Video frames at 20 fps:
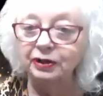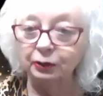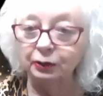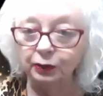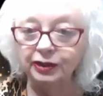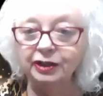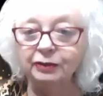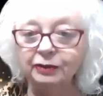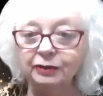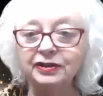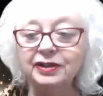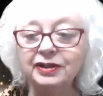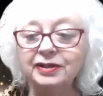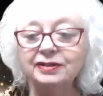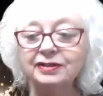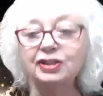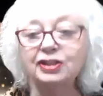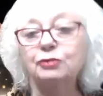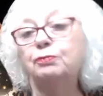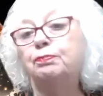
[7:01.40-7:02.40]
that are working with
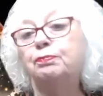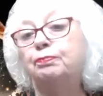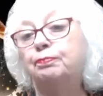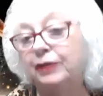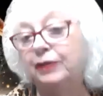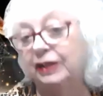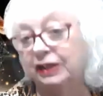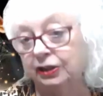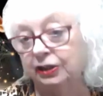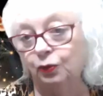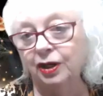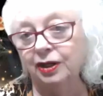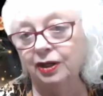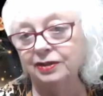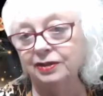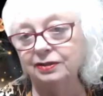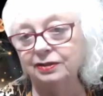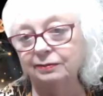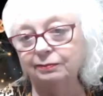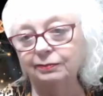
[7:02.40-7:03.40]
us pick the
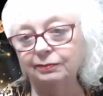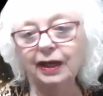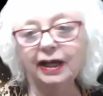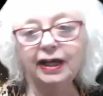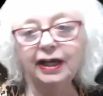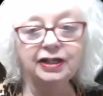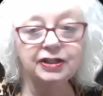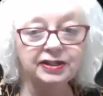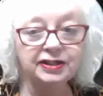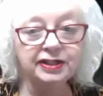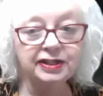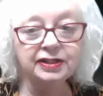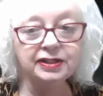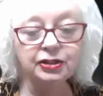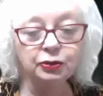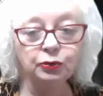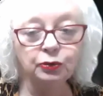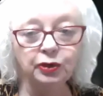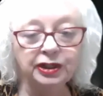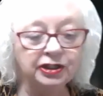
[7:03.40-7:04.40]
ones, ages
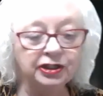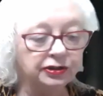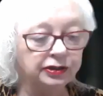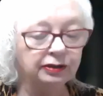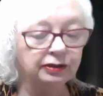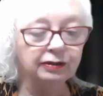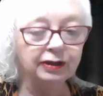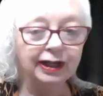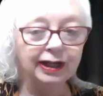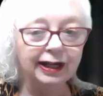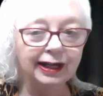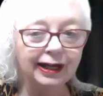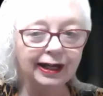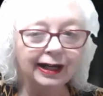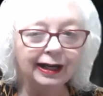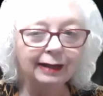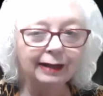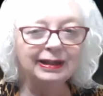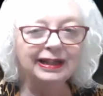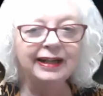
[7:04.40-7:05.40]
6 to 22.
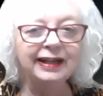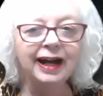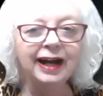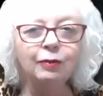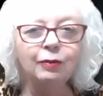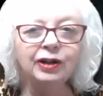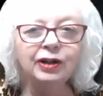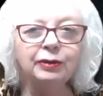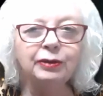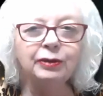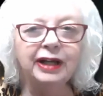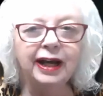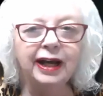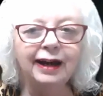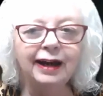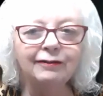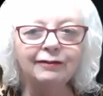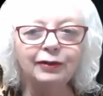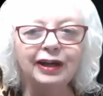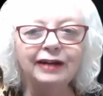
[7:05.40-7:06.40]
But now what do we
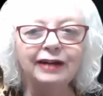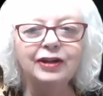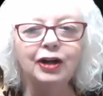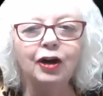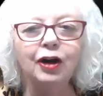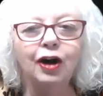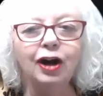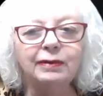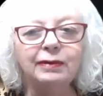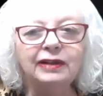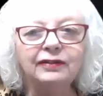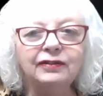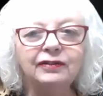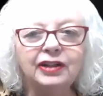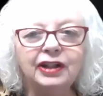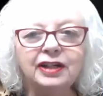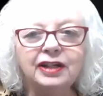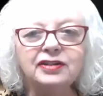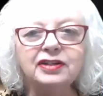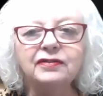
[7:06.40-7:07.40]
have? We have an army of
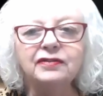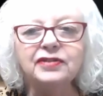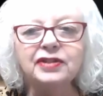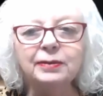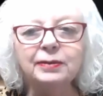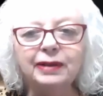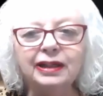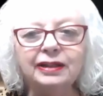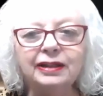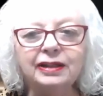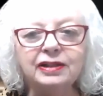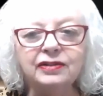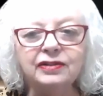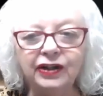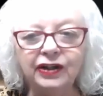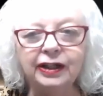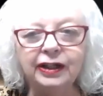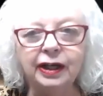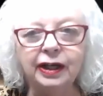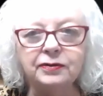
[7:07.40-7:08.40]
kids that have submitted these
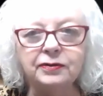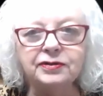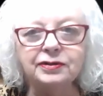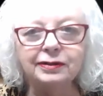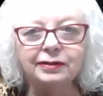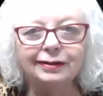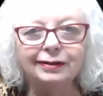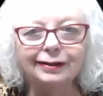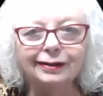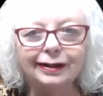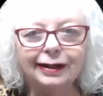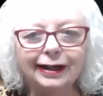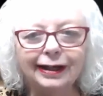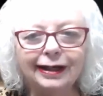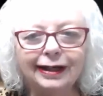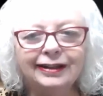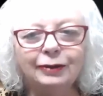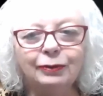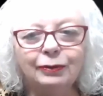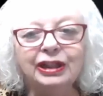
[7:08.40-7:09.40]
videos
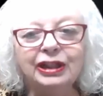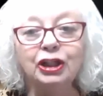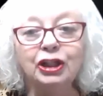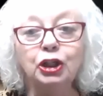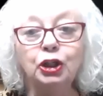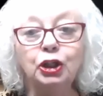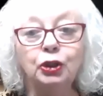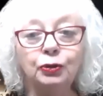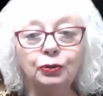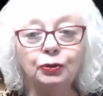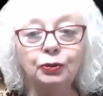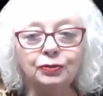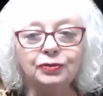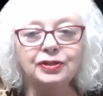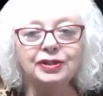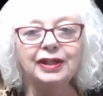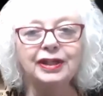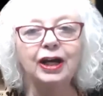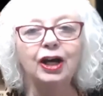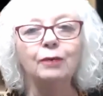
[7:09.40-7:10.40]
that we can
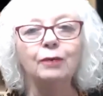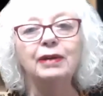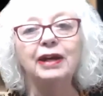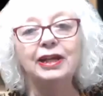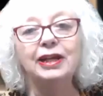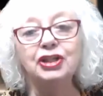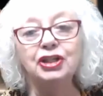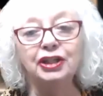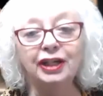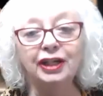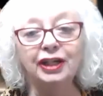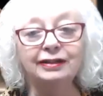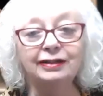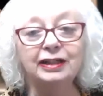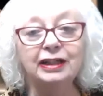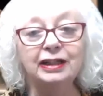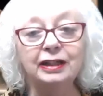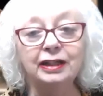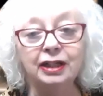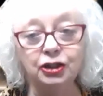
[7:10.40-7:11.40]
use to help
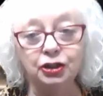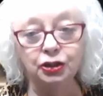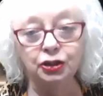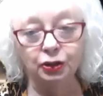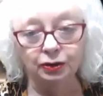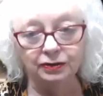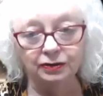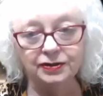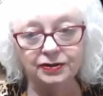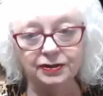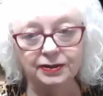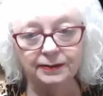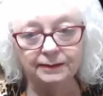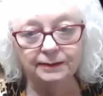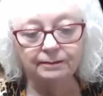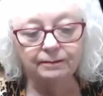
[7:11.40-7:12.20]
educate the adults.